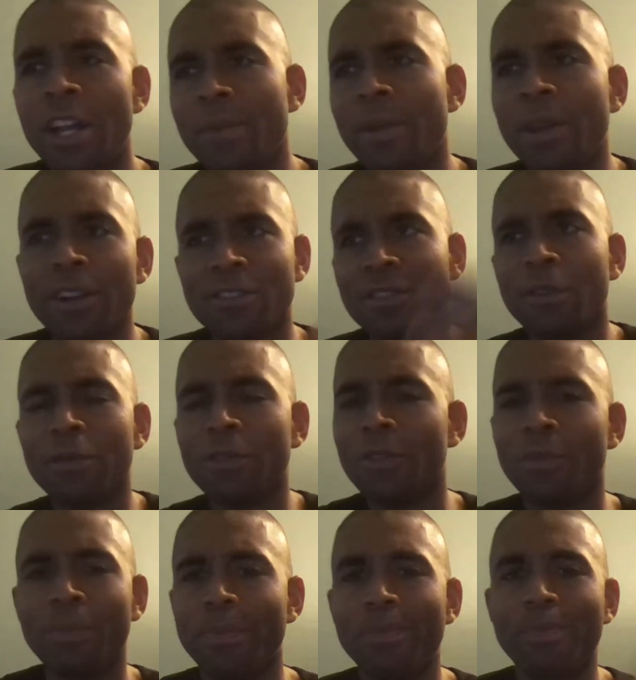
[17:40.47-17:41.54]
to make herself
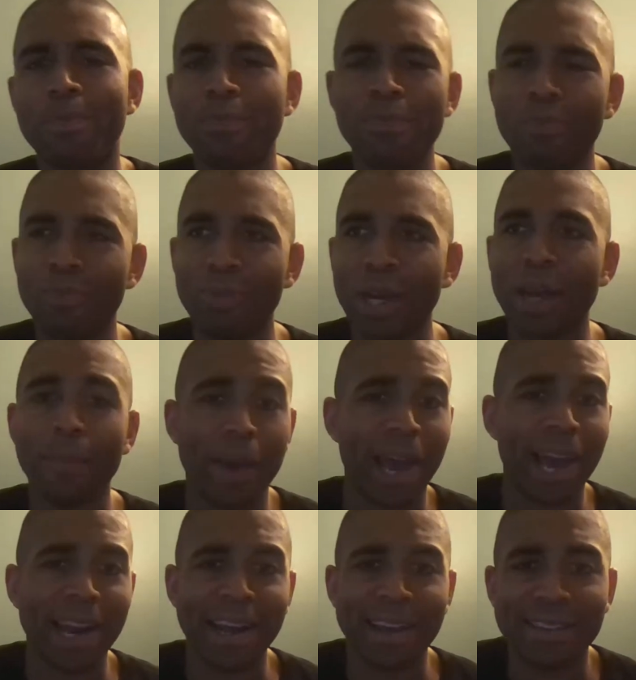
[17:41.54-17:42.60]
feel like a
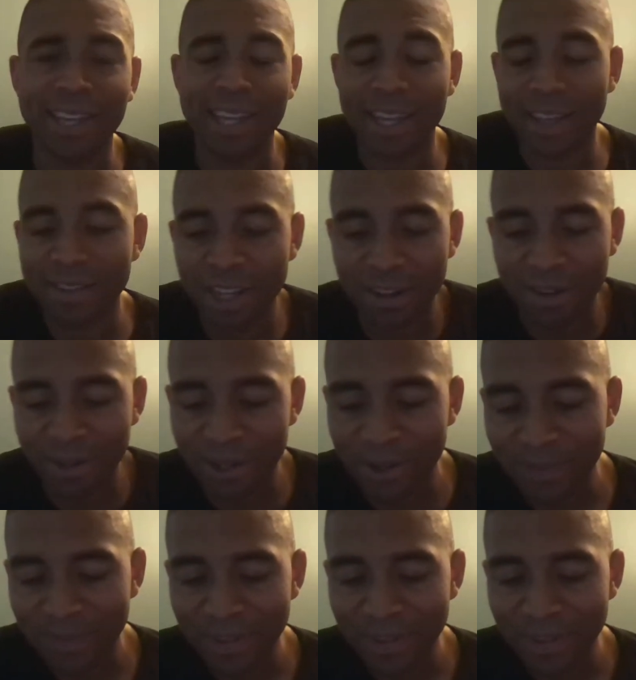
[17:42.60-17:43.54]
badass, I guess. I don't know.